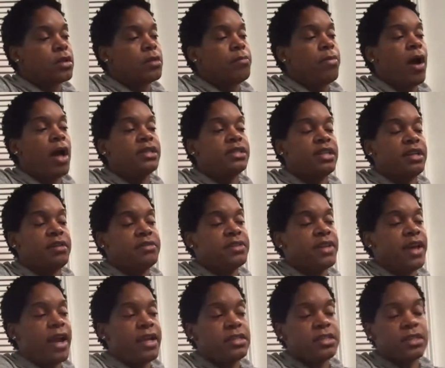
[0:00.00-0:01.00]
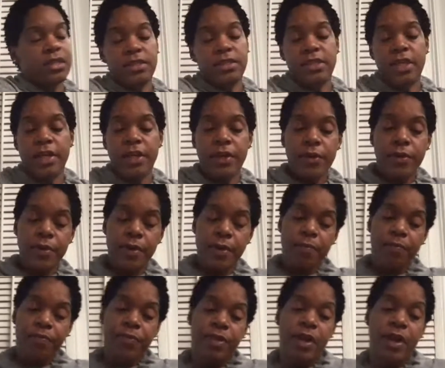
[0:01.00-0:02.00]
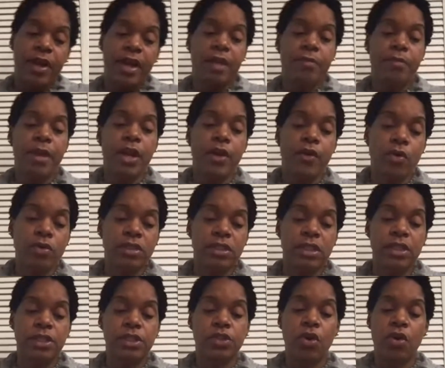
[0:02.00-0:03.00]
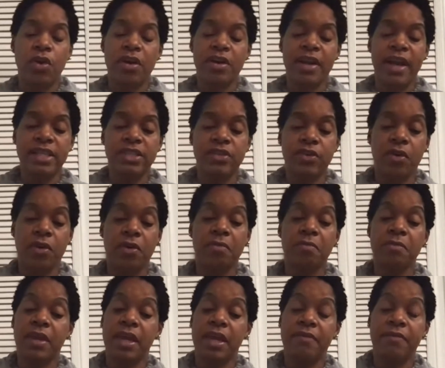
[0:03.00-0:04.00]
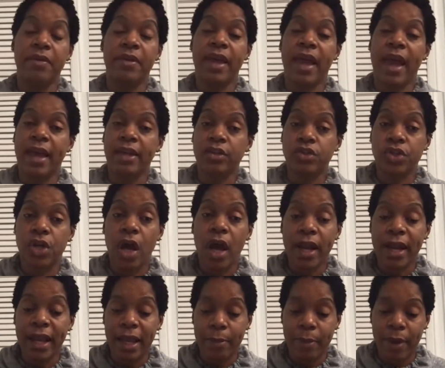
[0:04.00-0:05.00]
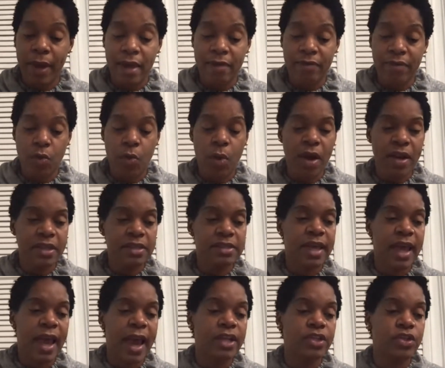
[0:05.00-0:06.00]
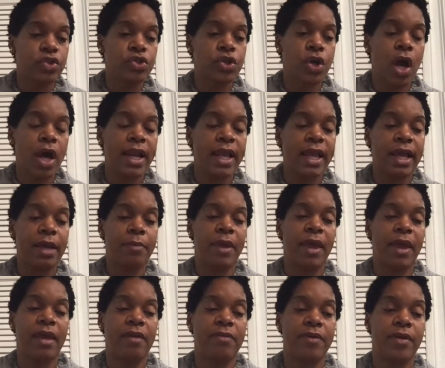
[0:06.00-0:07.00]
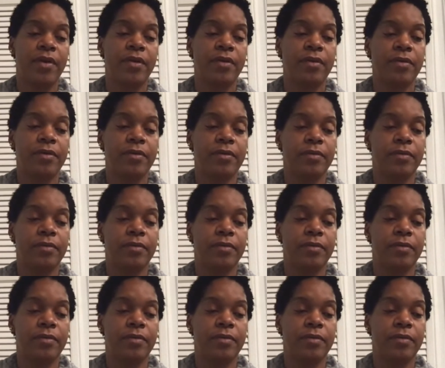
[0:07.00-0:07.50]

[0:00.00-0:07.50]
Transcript: Positive signs continued. There can be grossly disorganized or even catatonic behavior. What is catatonic behavior?